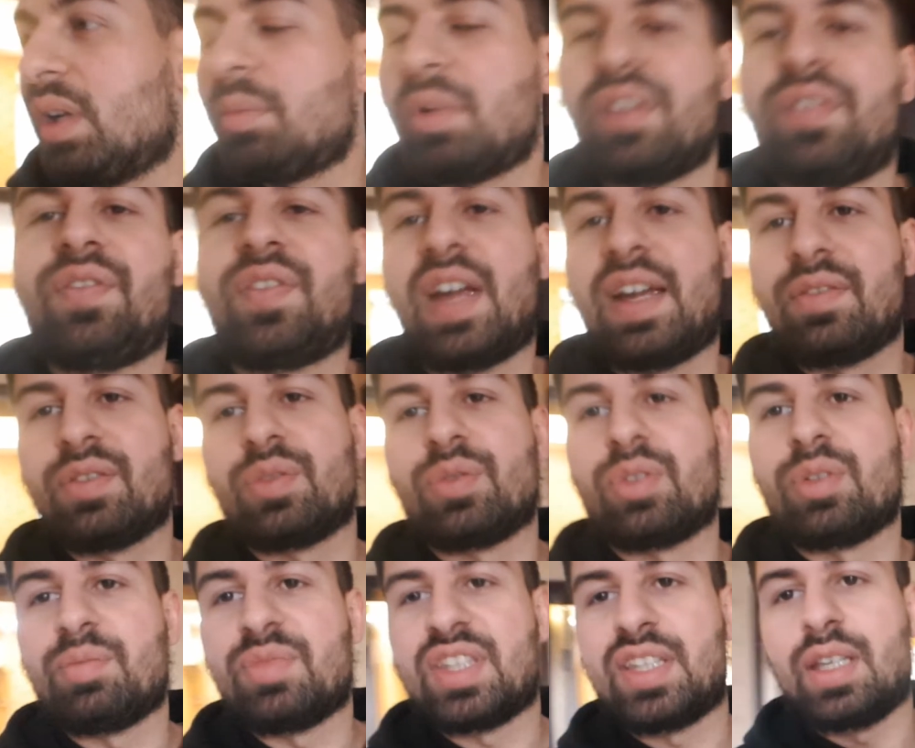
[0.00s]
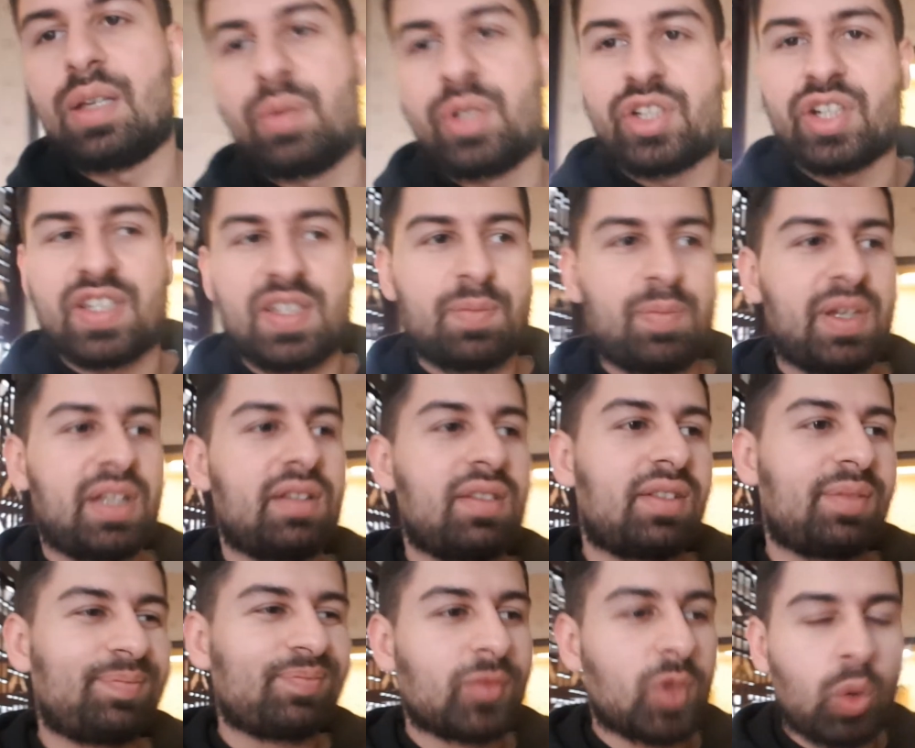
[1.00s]
of my favorite rooms here, which I
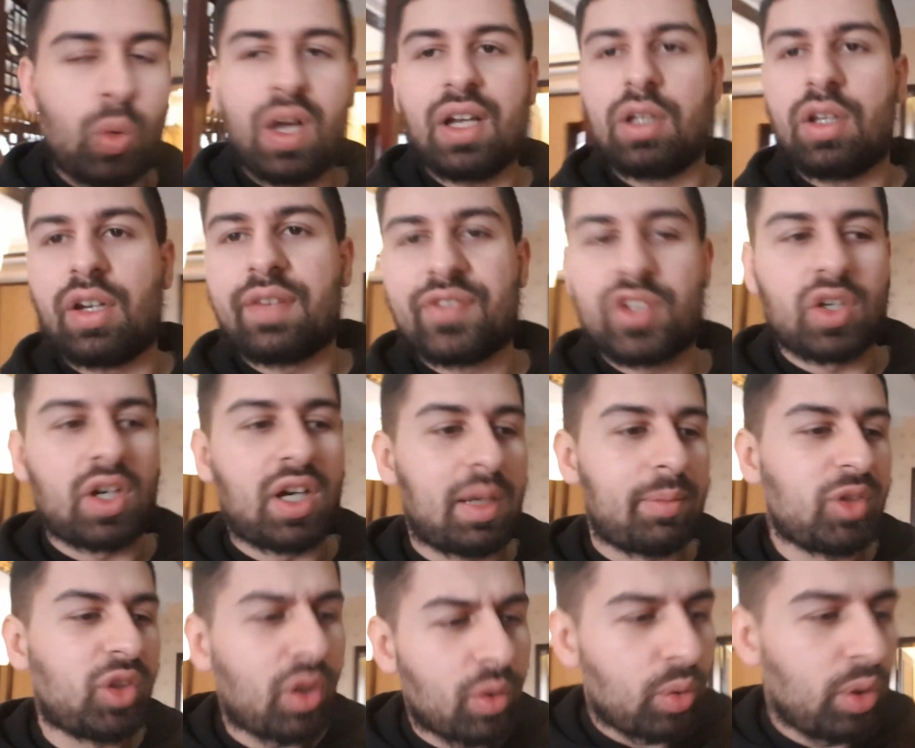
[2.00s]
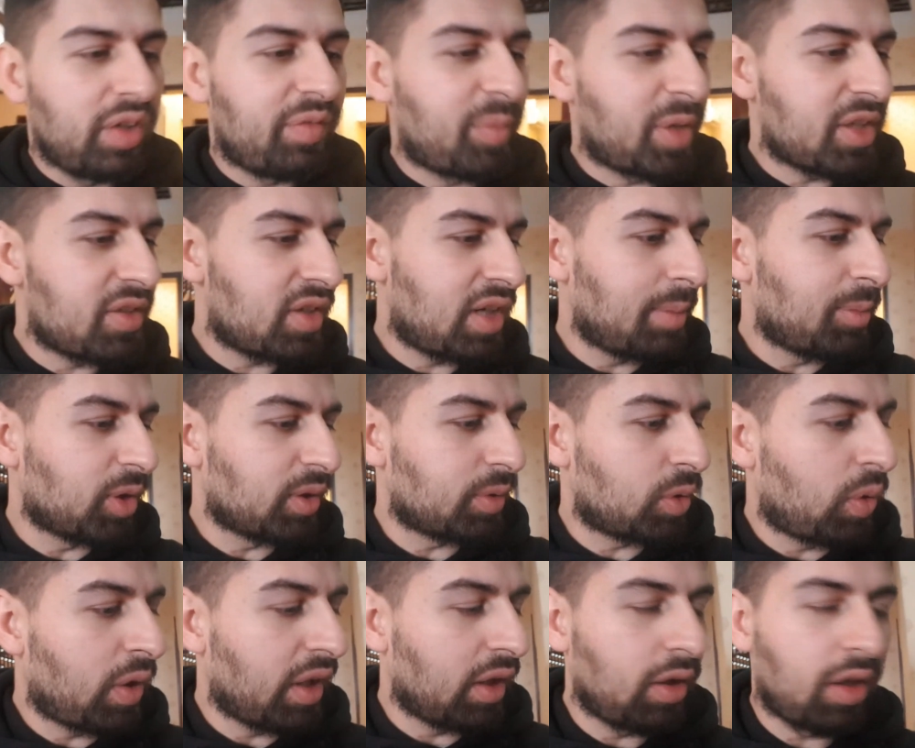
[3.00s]
spend quite a lot of time, not all of my time, but
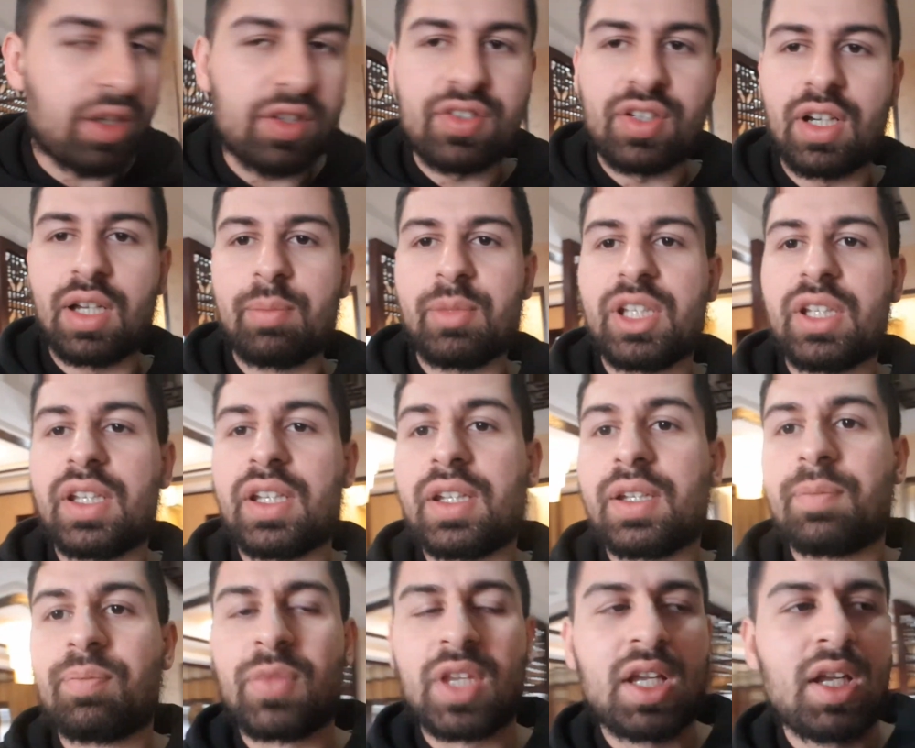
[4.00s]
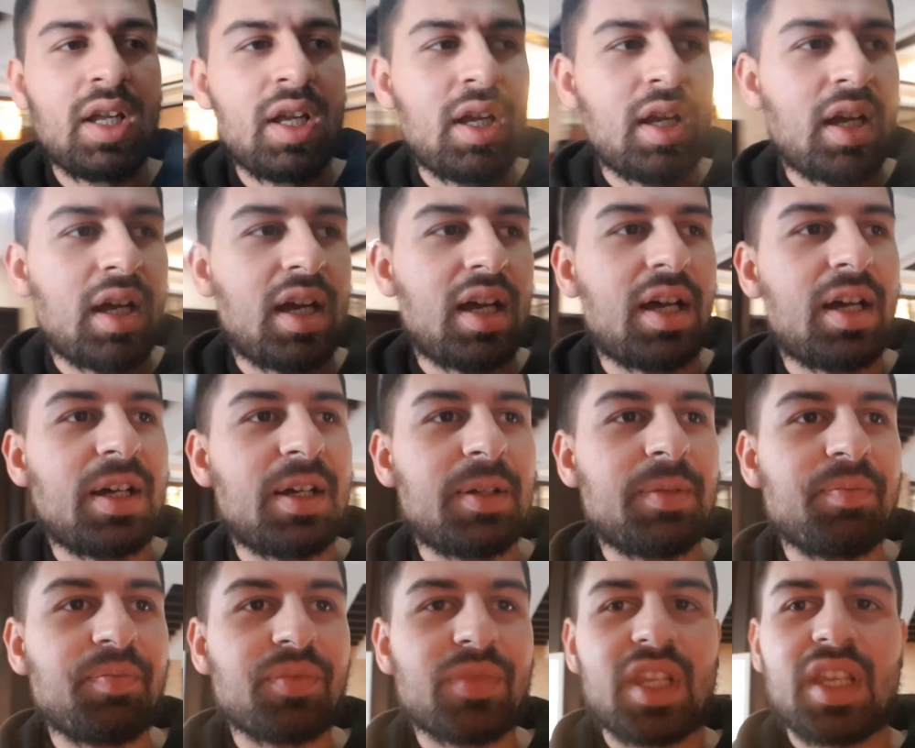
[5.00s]
quite a lot of time in here,
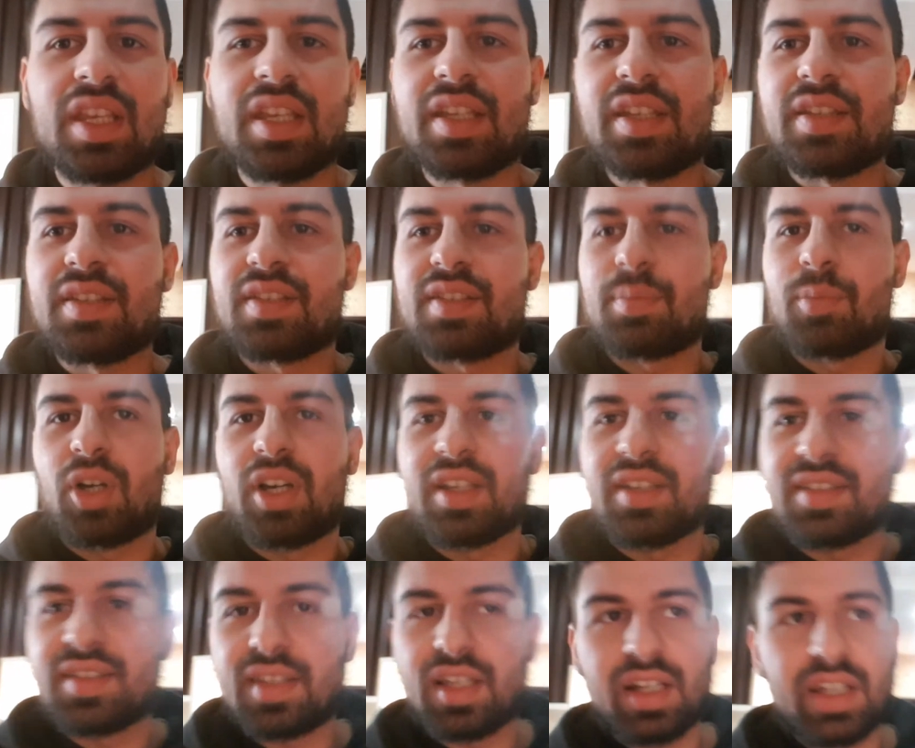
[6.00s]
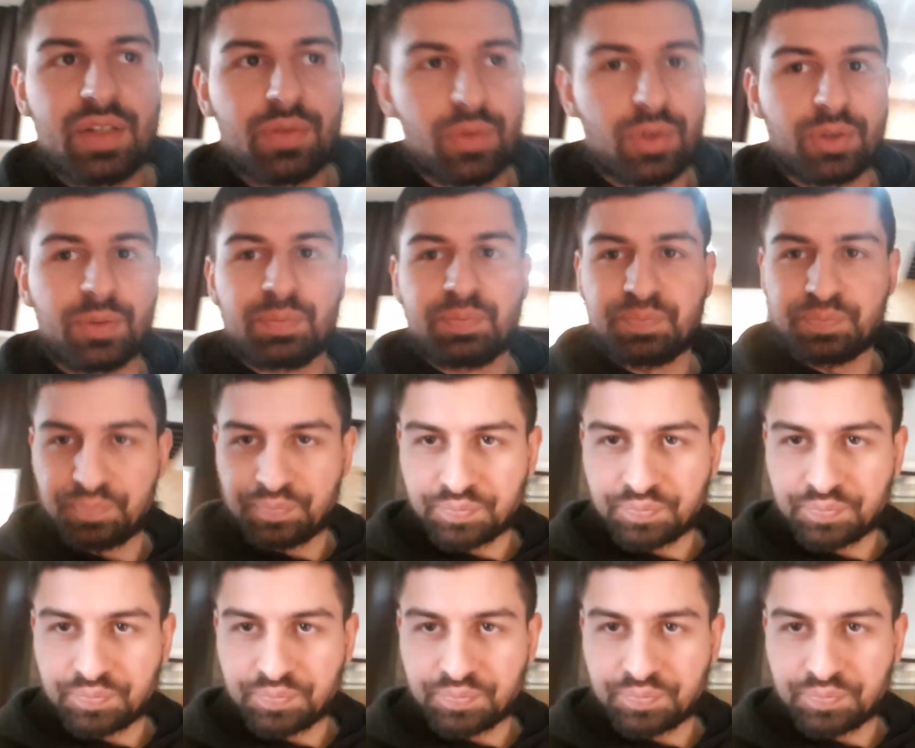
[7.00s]
is my study room.